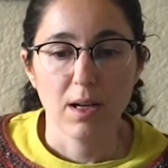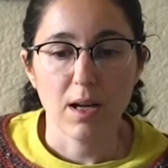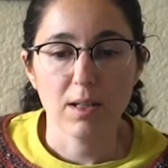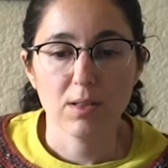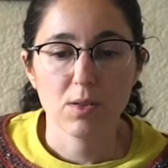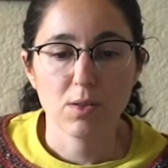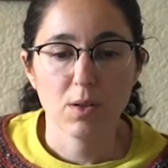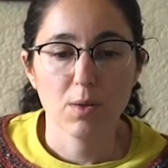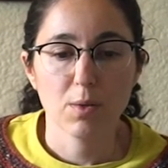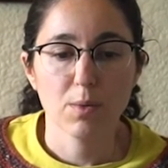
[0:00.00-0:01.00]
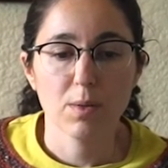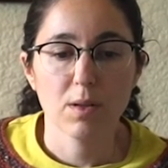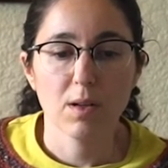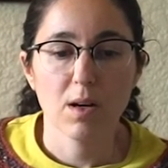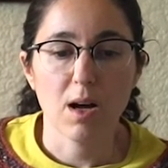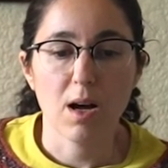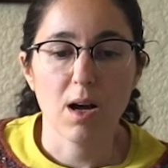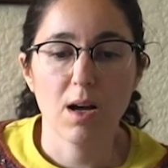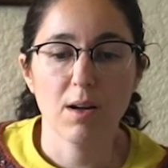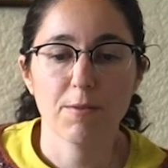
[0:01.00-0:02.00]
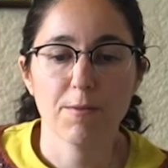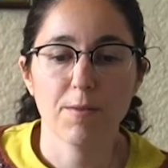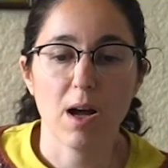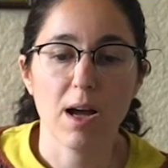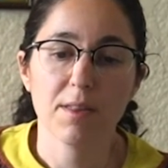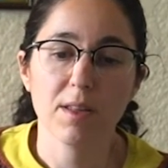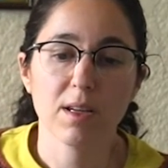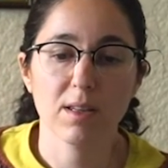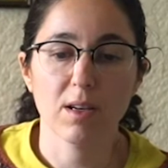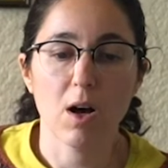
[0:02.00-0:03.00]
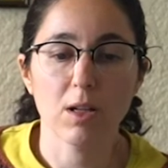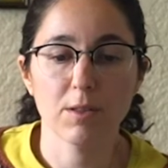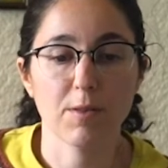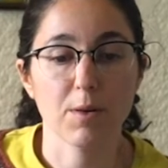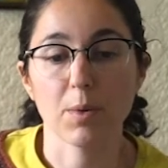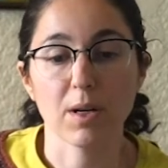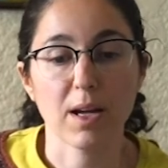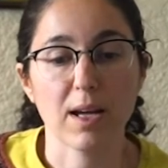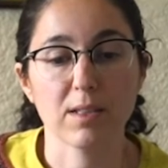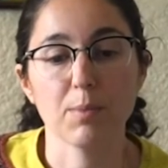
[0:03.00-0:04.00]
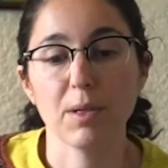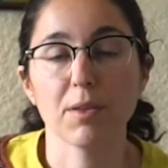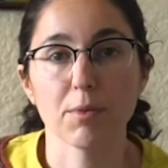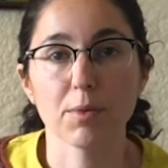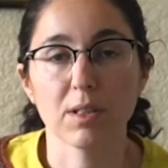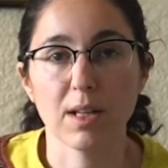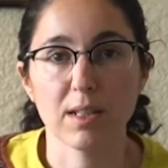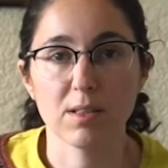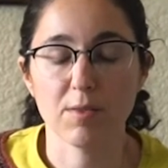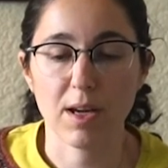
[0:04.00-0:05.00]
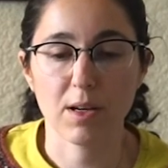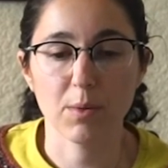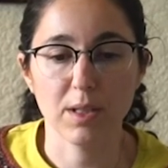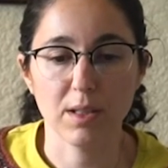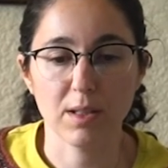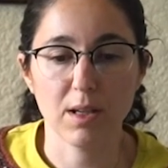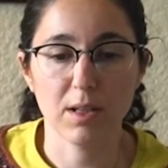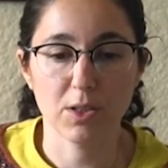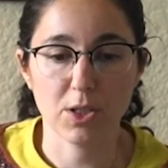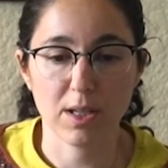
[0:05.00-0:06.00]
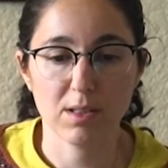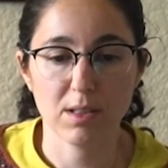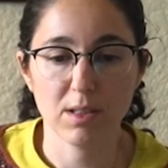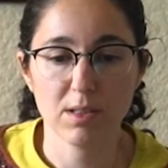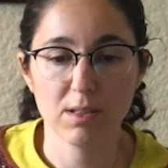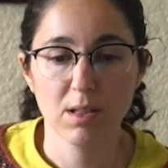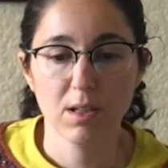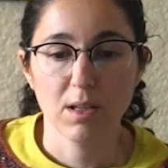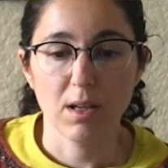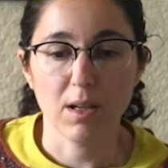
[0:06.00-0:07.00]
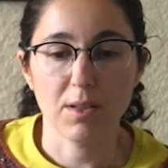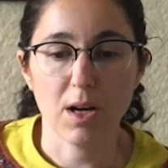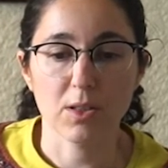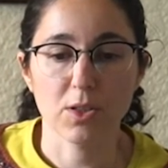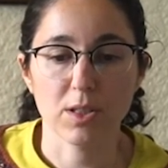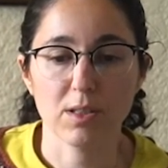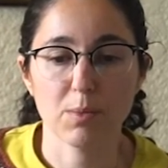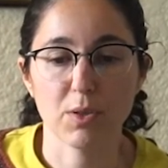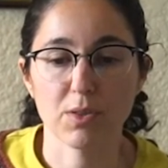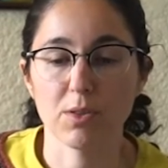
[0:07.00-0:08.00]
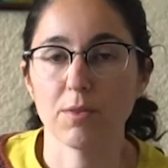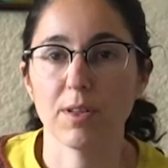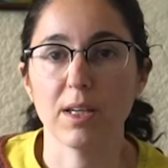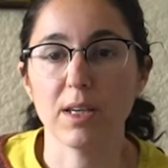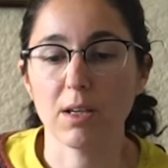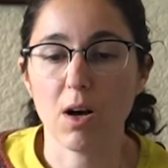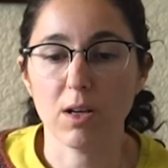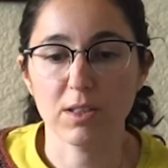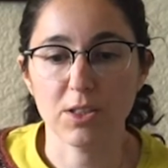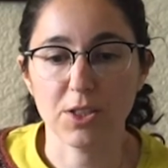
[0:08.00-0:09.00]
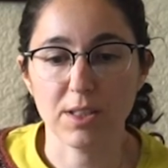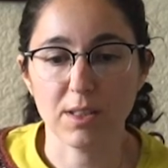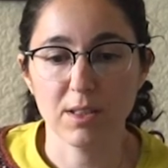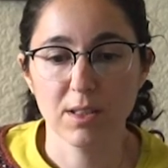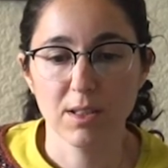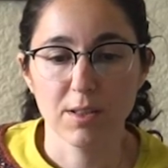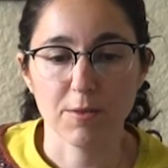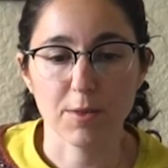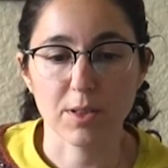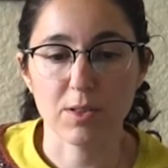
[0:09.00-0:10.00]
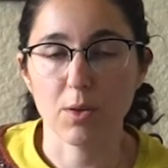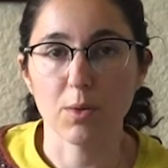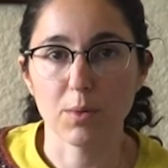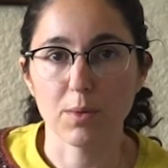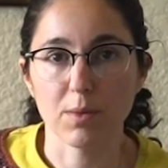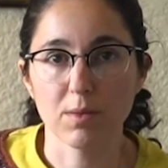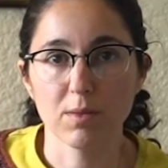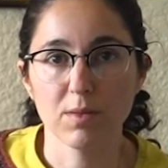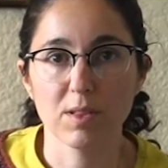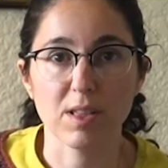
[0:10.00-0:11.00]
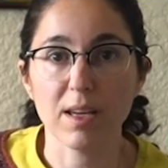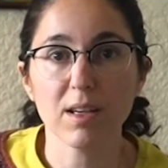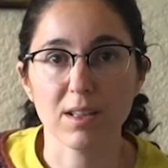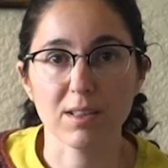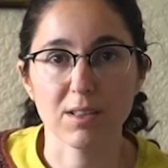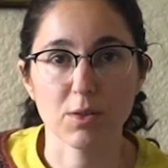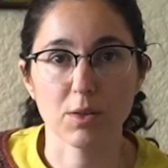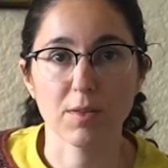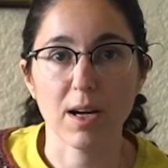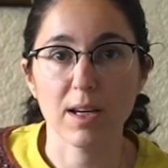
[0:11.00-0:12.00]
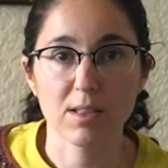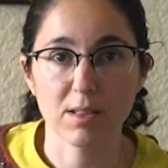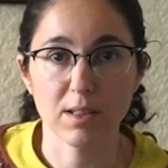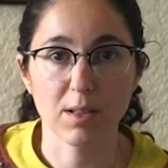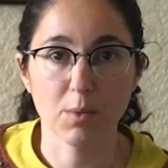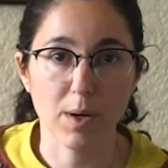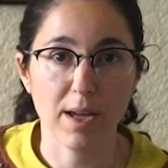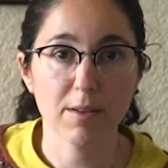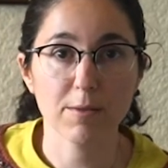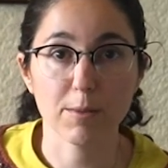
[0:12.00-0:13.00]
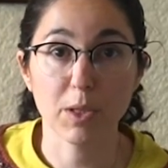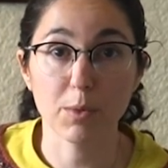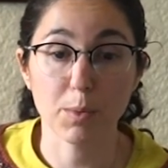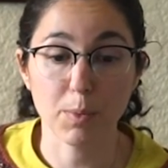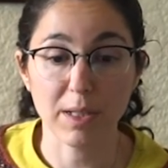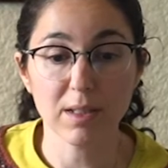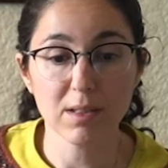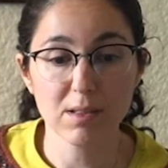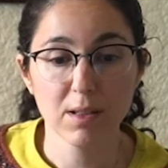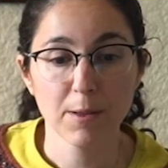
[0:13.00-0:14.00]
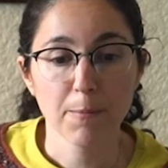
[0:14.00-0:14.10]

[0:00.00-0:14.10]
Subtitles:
And so I think that all of our work has to be through the lens of equity and justice, not just preserving ecology for its own sake in a sort of isolated way from human beings.